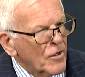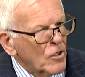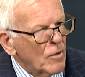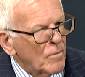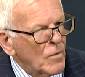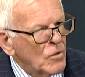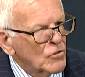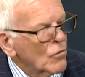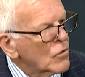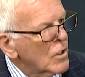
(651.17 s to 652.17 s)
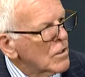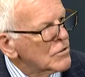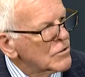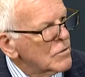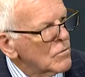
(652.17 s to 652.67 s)
a commercial
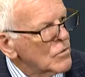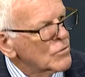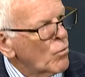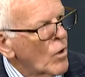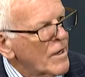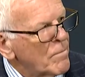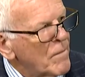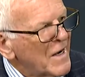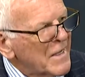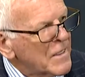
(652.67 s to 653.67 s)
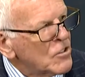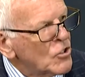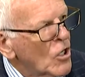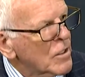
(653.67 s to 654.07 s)
cost was $1 million.